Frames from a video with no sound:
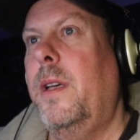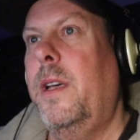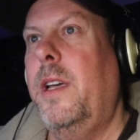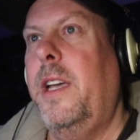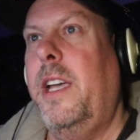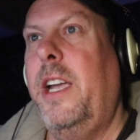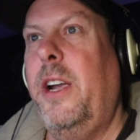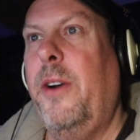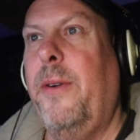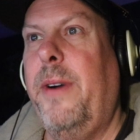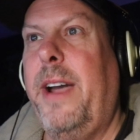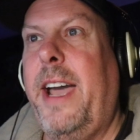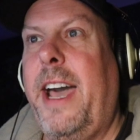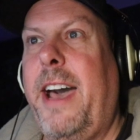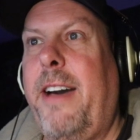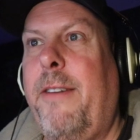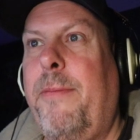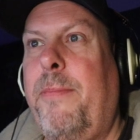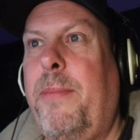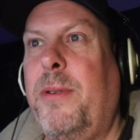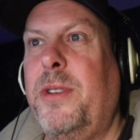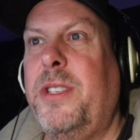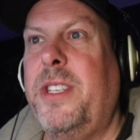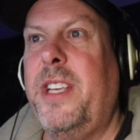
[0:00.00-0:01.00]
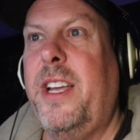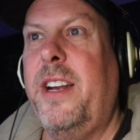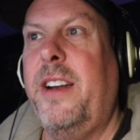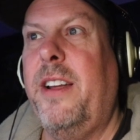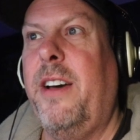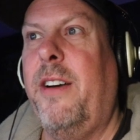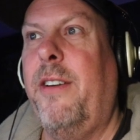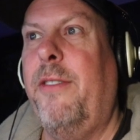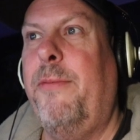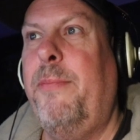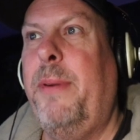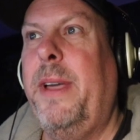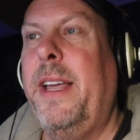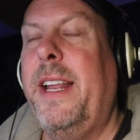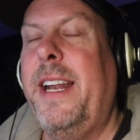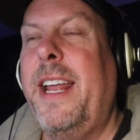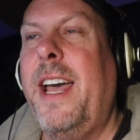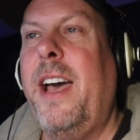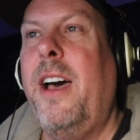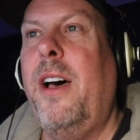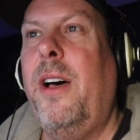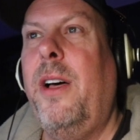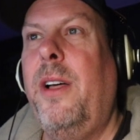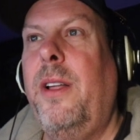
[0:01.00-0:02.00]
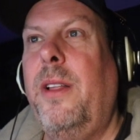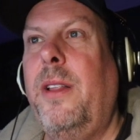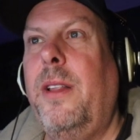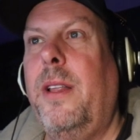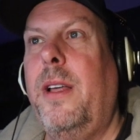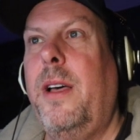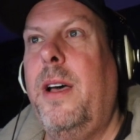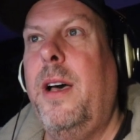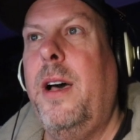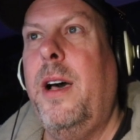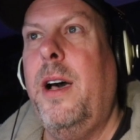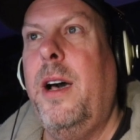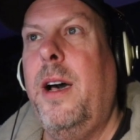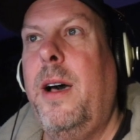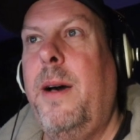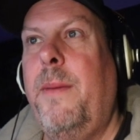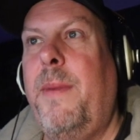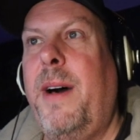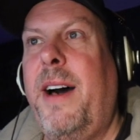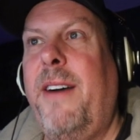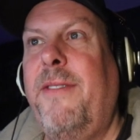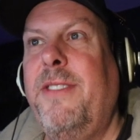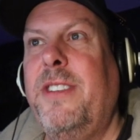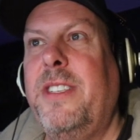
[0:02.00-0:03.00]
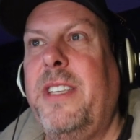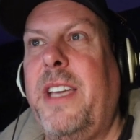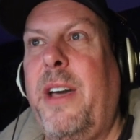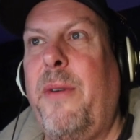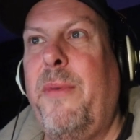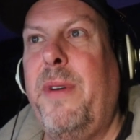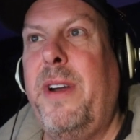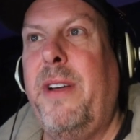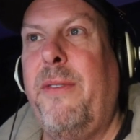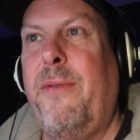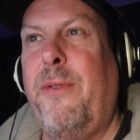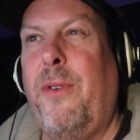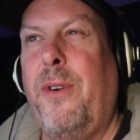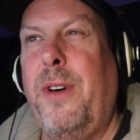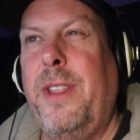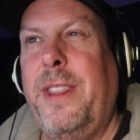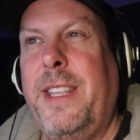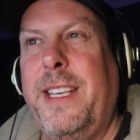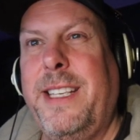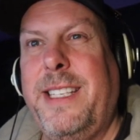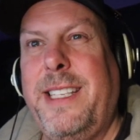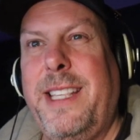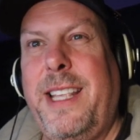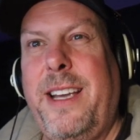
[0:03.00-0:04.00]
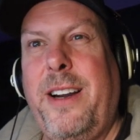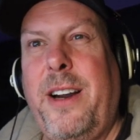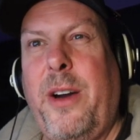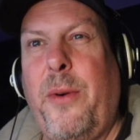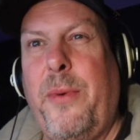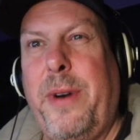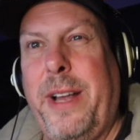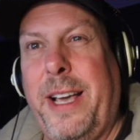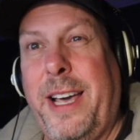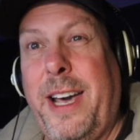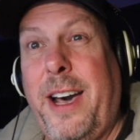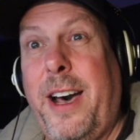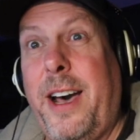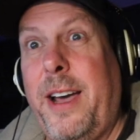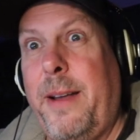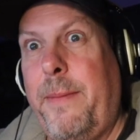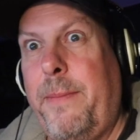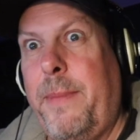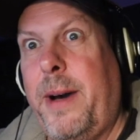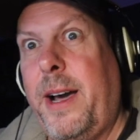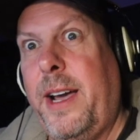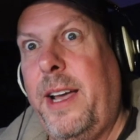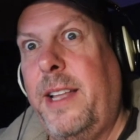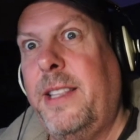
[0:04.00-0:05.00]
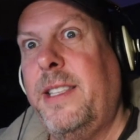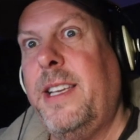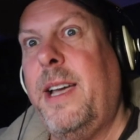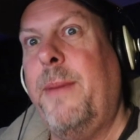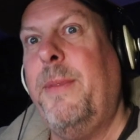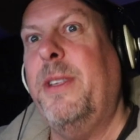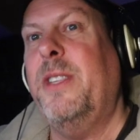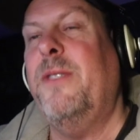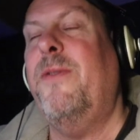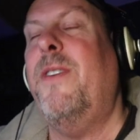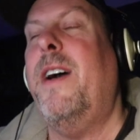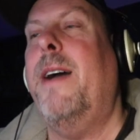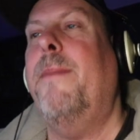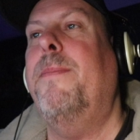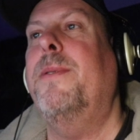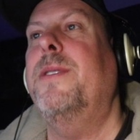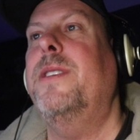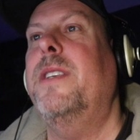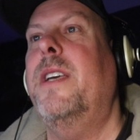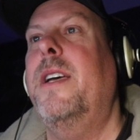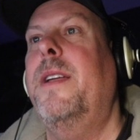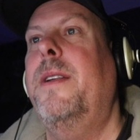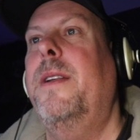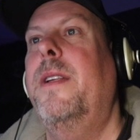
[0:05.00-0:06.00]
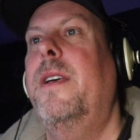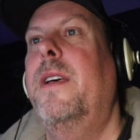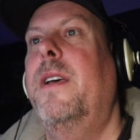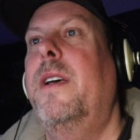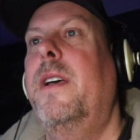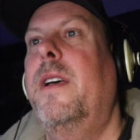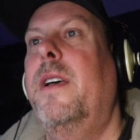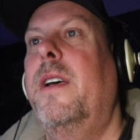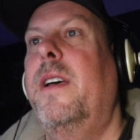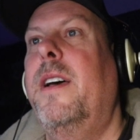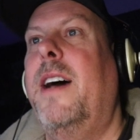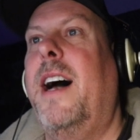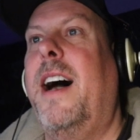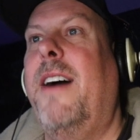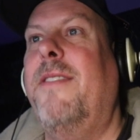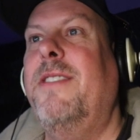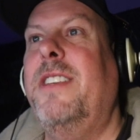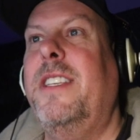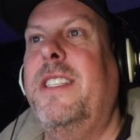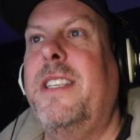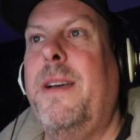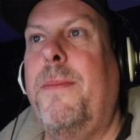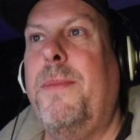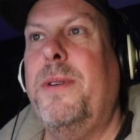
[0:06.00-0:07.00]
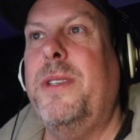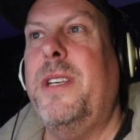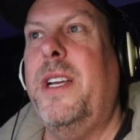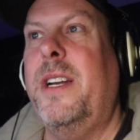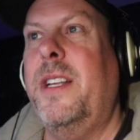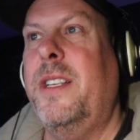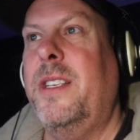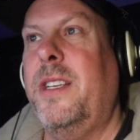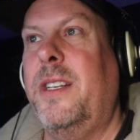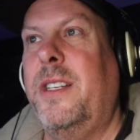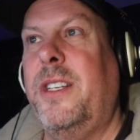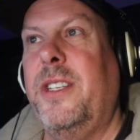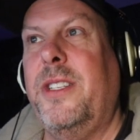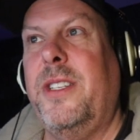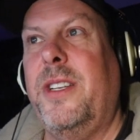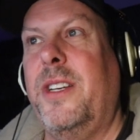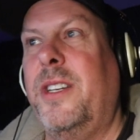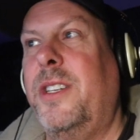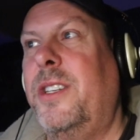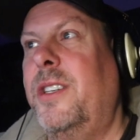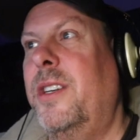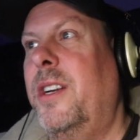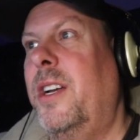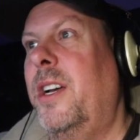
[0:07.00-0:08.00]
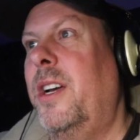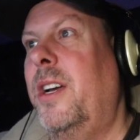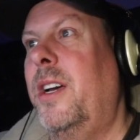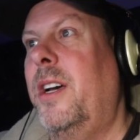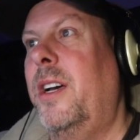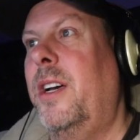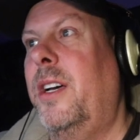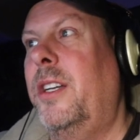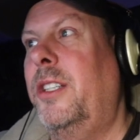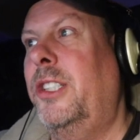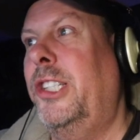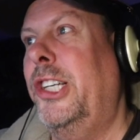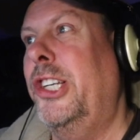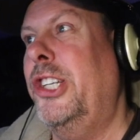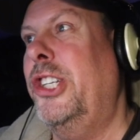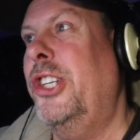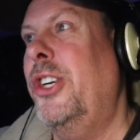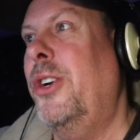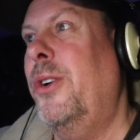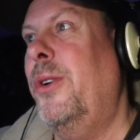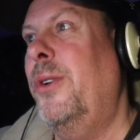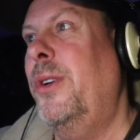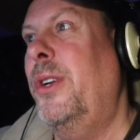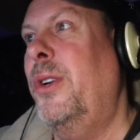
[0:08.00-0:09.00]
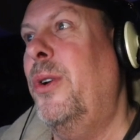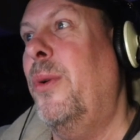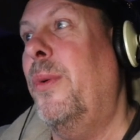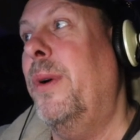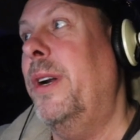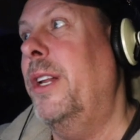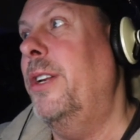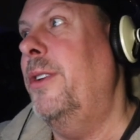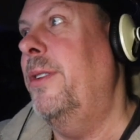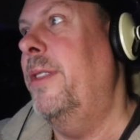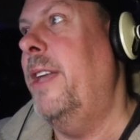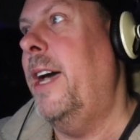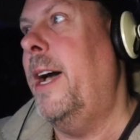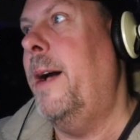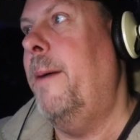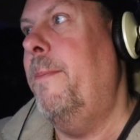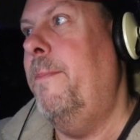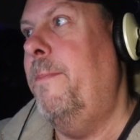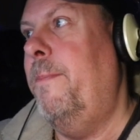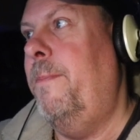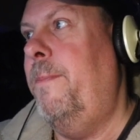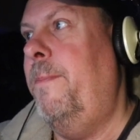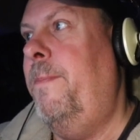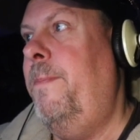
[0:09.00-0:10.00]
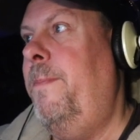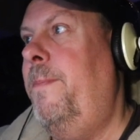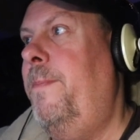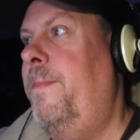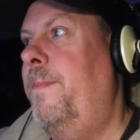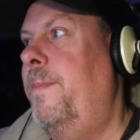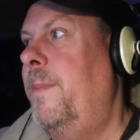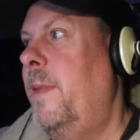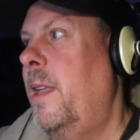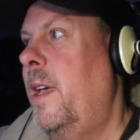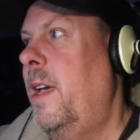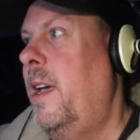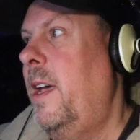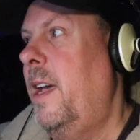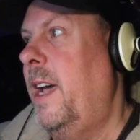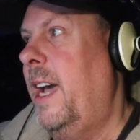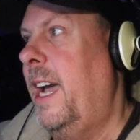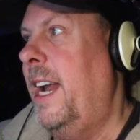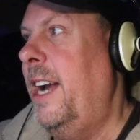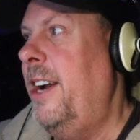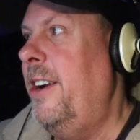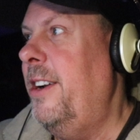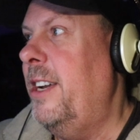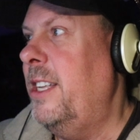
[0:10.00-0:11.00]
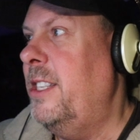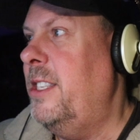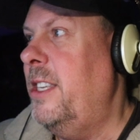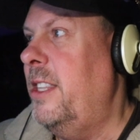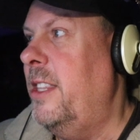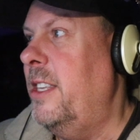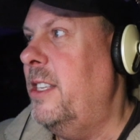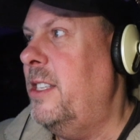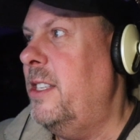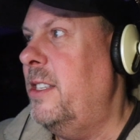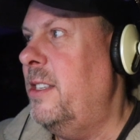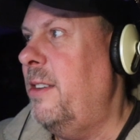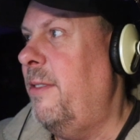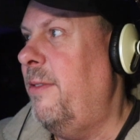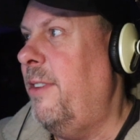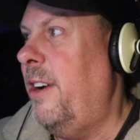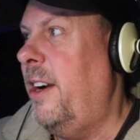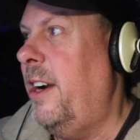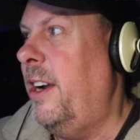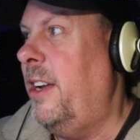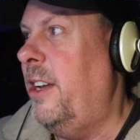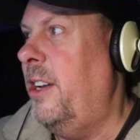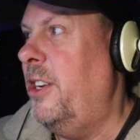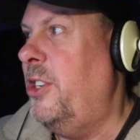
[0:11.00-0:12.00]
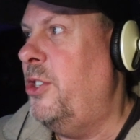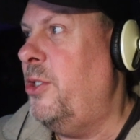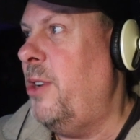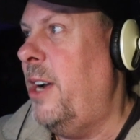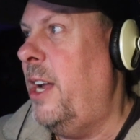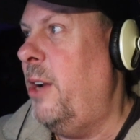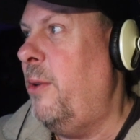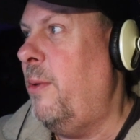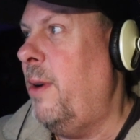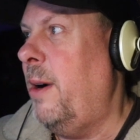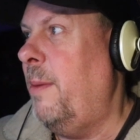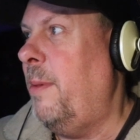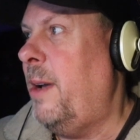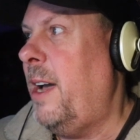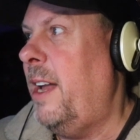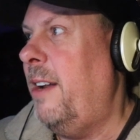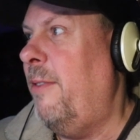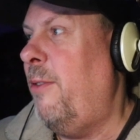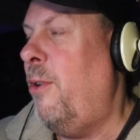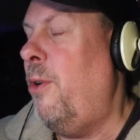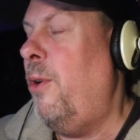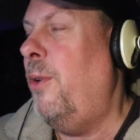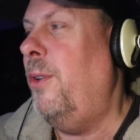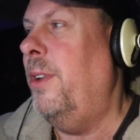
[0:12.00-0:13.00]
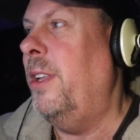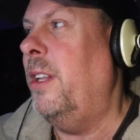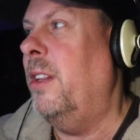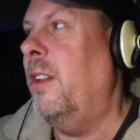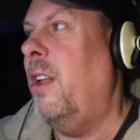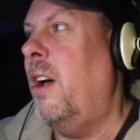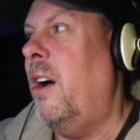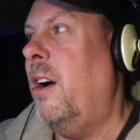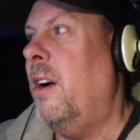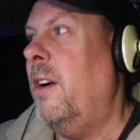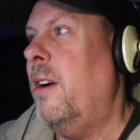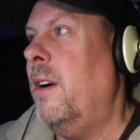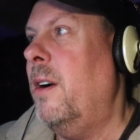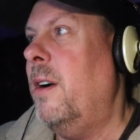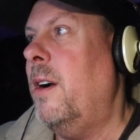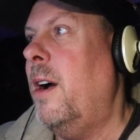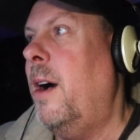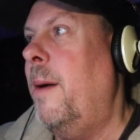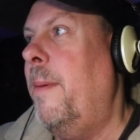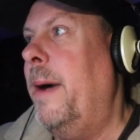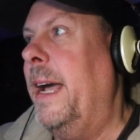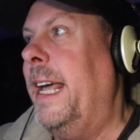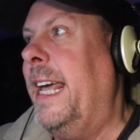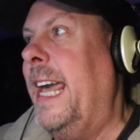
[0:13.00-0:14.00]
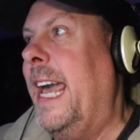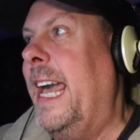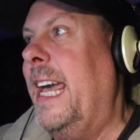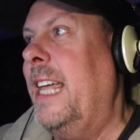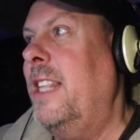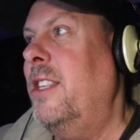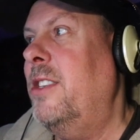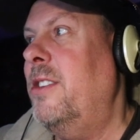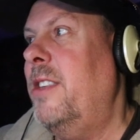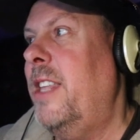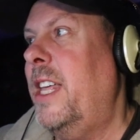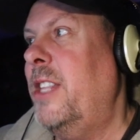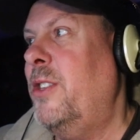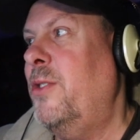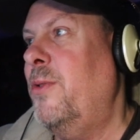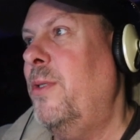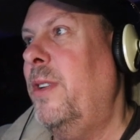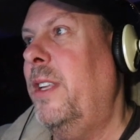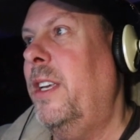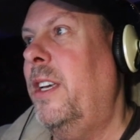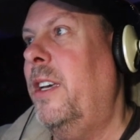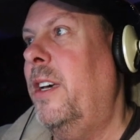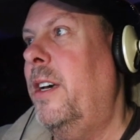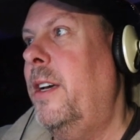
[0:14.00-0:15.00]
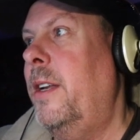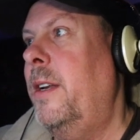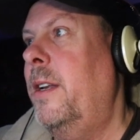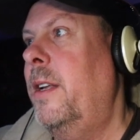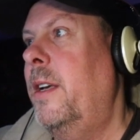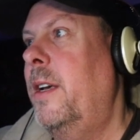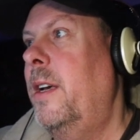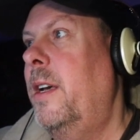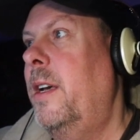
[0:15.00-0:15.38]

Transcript: Here we have percent of P&L. Obviously, I want to avoid this layer. I want to cut by the time it's 5%. Obviously, 10% is just a shit show. You don't want to do that. And here you can see this is a very good trend where I'm kind of holding longer on my gains, so that's really good.